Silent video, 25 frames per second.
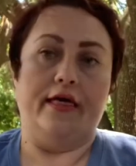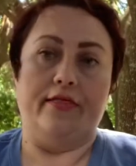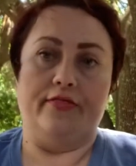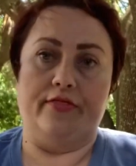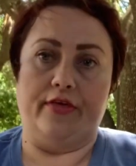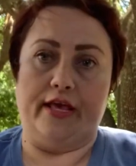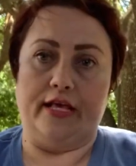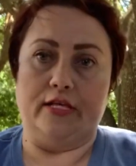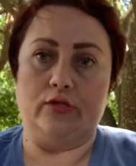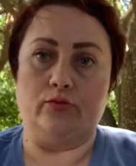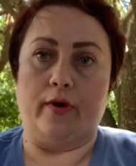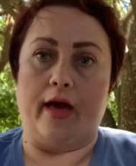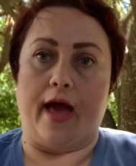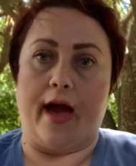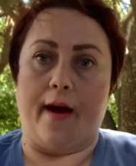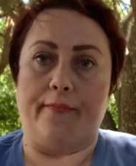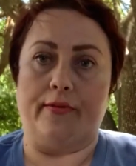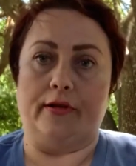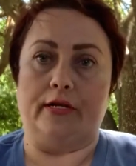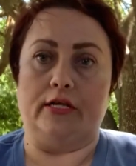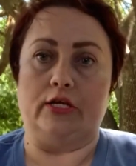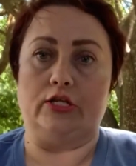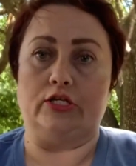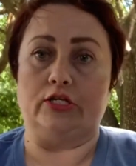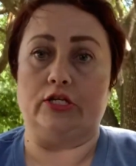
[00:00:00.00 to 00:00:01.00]
These we
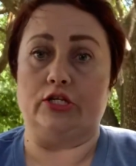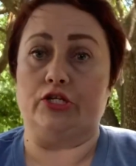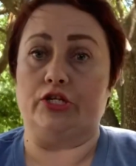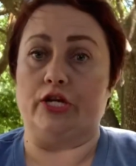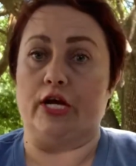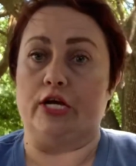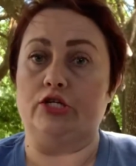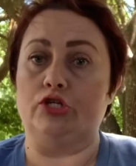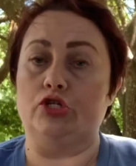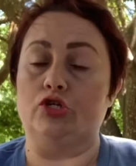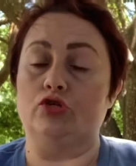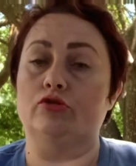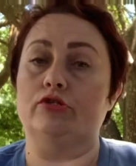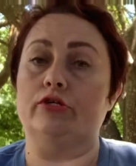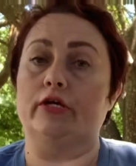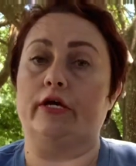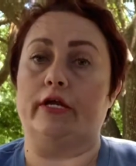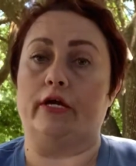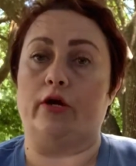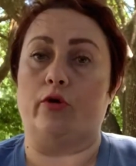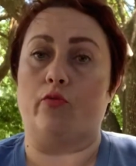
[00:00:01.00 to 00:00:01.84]
happen to suggest using an